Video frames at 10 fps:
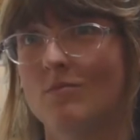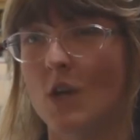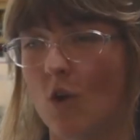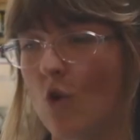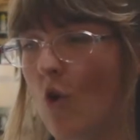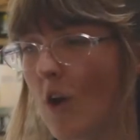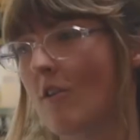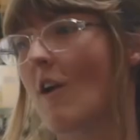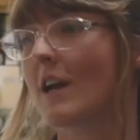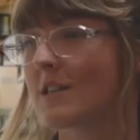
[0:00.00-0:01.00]
So you're not
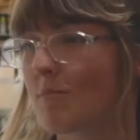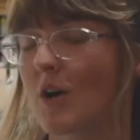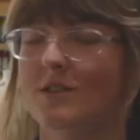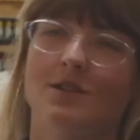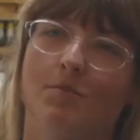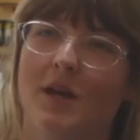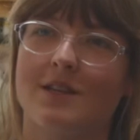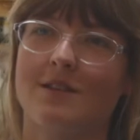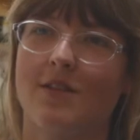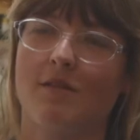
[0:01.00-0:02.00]
going to create a
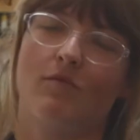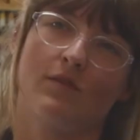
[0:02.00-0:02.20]
masterpiece and then